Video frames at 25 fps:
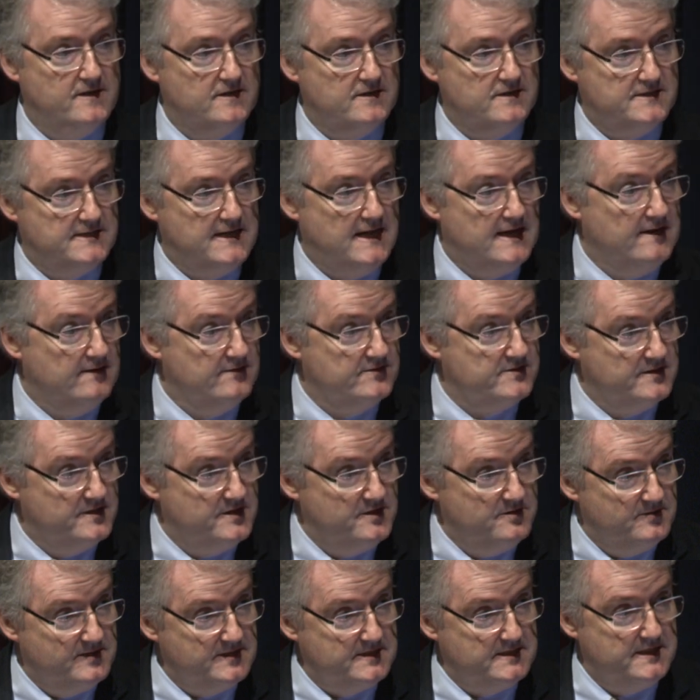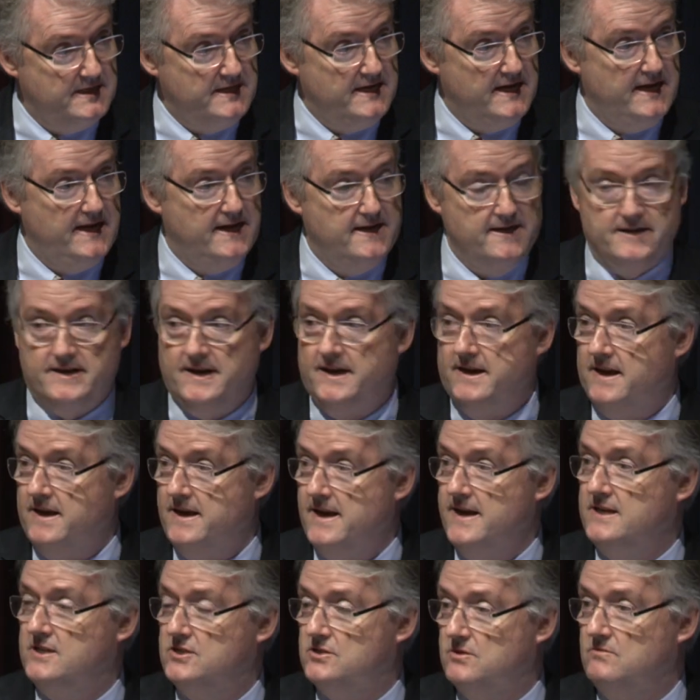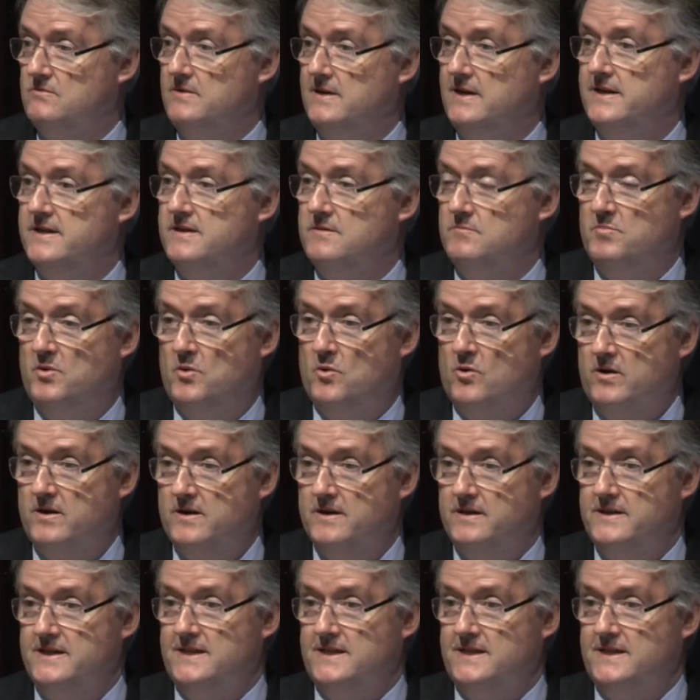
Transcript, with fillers: ourselves and USDA and NIH are really important,